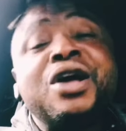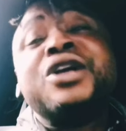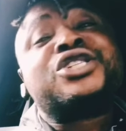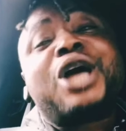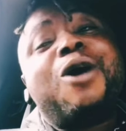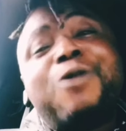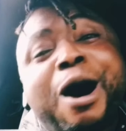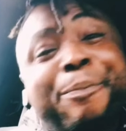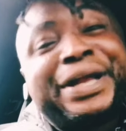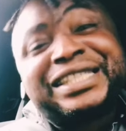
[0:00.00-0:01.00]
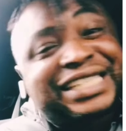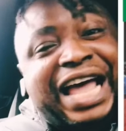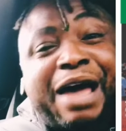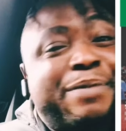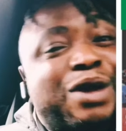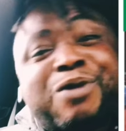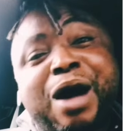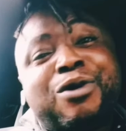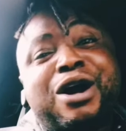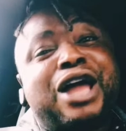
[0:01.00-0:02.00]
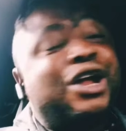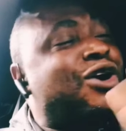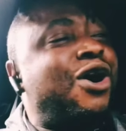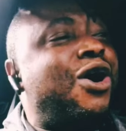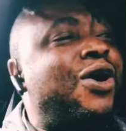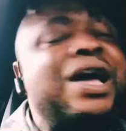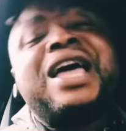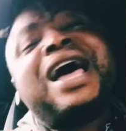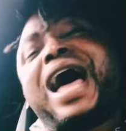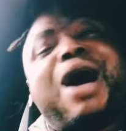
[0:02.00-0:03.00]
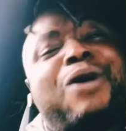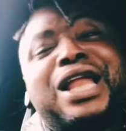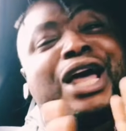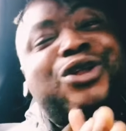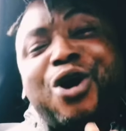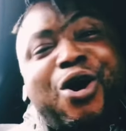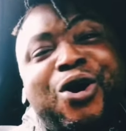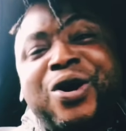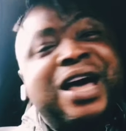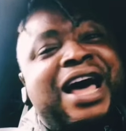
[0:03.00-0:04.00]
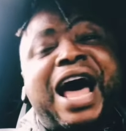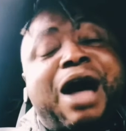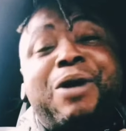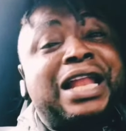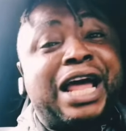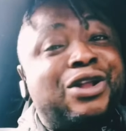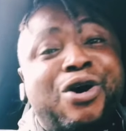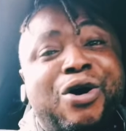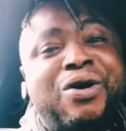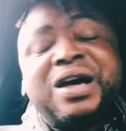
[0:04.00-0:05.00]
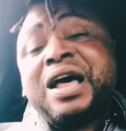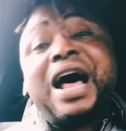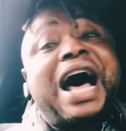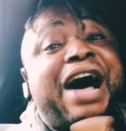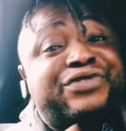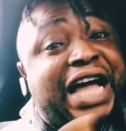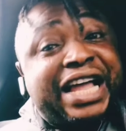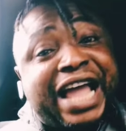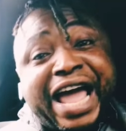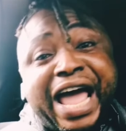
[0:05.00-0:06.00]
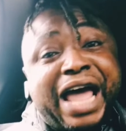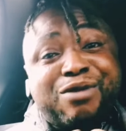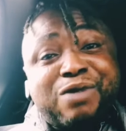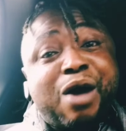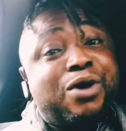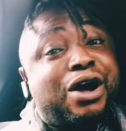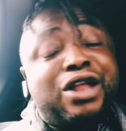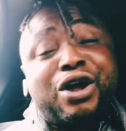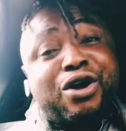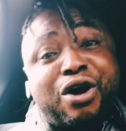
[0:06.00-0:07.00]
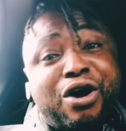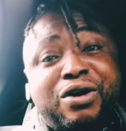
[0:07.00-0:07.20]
Someone please tell me where we're gonna go. I wanna know. After here, where we gonna go?